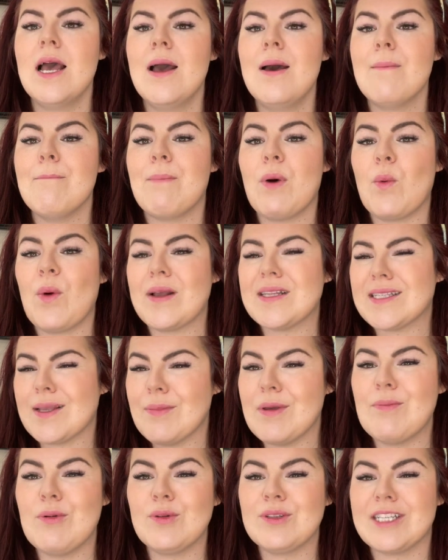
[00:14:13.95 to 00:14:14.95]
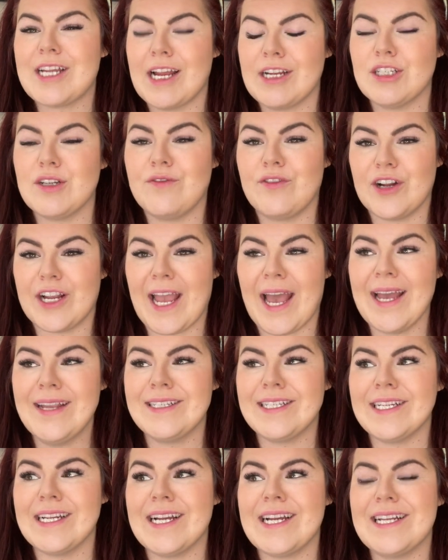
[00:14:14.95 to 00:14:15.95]
But what some people tend to
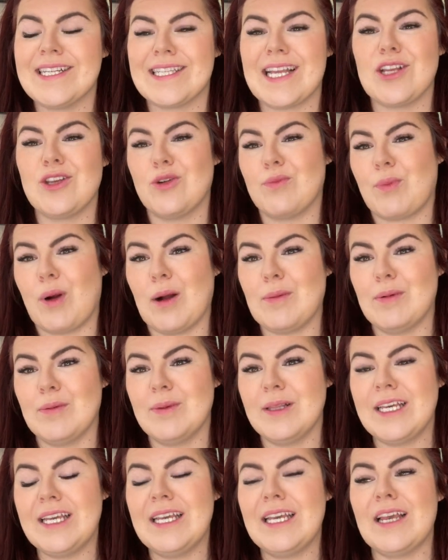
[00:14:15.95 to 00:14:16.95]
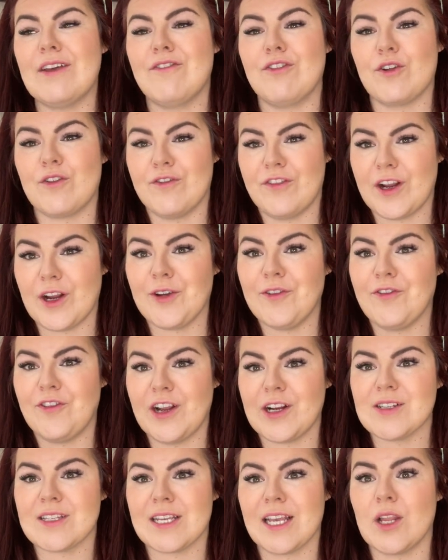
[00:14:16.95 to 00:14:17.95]
forget is that you probably, if you're very
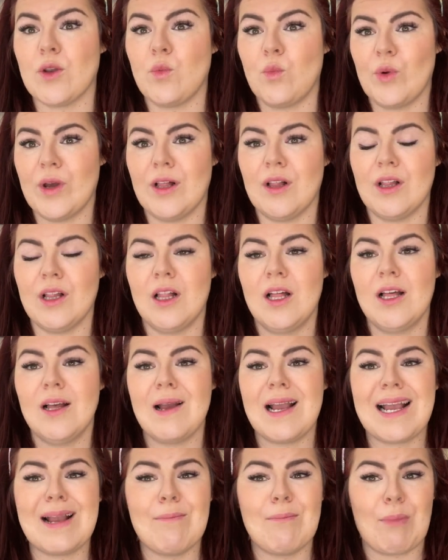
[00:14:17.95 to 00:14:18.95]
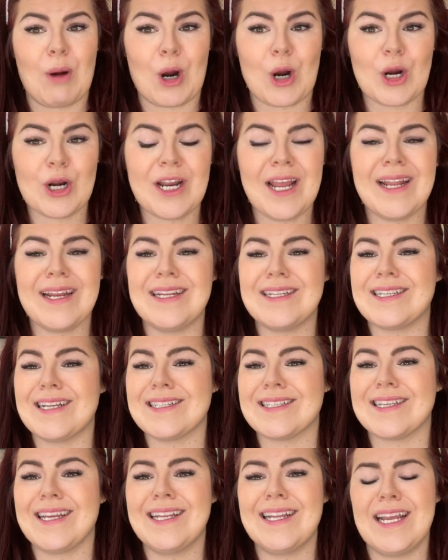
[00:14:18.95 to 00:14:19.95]
fair skin, will burn, and it
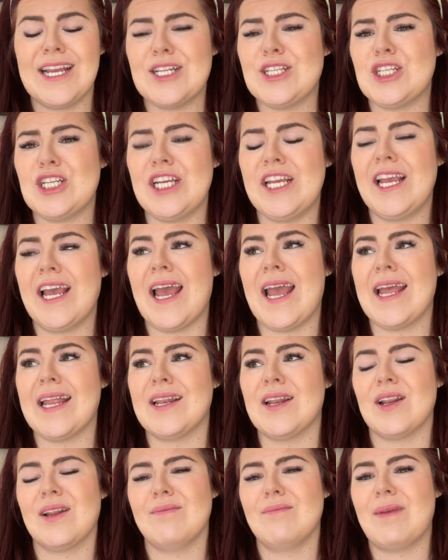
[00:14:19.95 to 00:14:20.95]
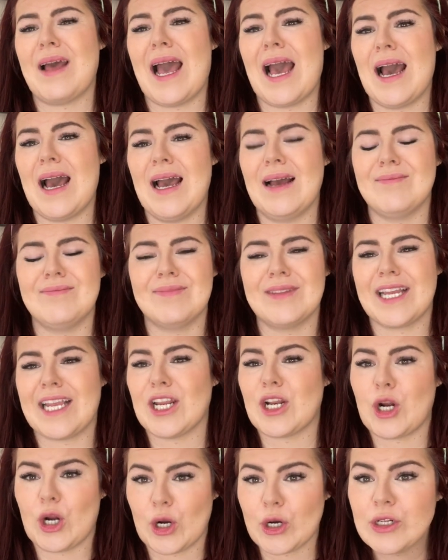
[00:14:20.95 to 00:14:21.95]
does get itchy and like it
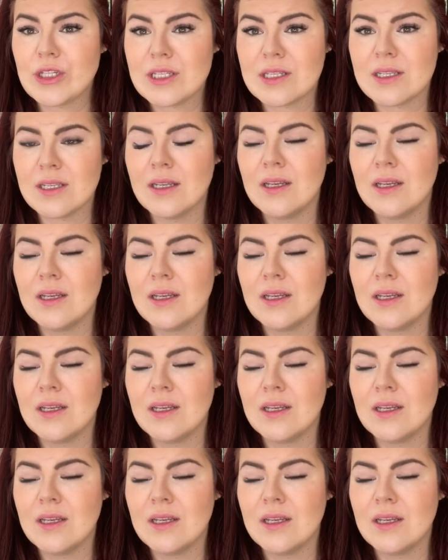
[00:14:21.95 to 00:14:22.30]
hurts.